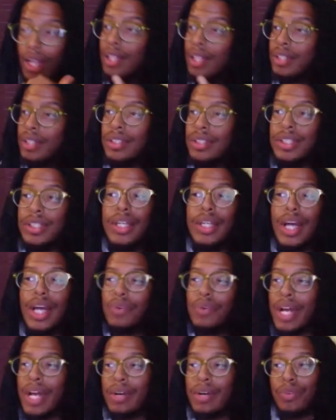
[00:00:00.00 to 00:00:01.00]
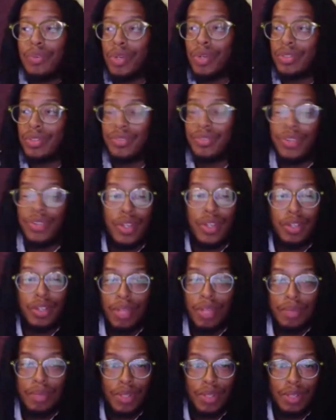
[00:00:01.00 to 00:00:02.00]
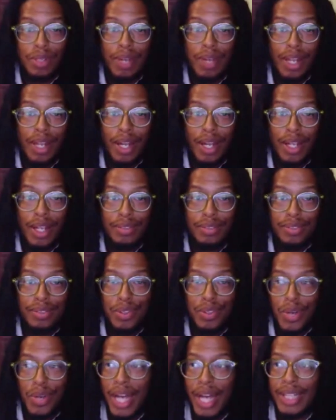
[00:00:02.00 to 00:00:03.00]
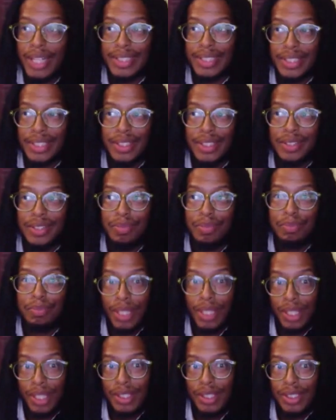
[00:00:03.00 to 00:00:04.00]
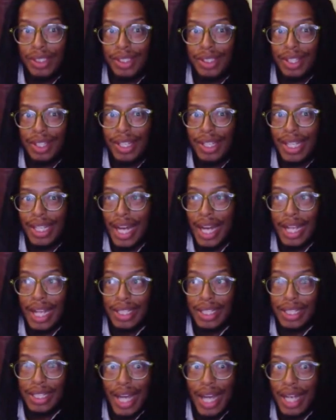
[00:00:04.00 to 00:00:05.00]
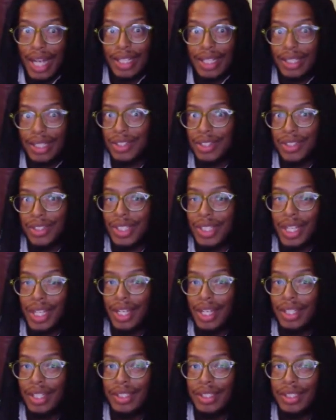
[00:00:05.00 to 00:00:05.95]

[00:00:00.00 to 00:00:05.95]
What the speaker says: Looking at what worked for other people in my life who had a sense of peace that I did not understand.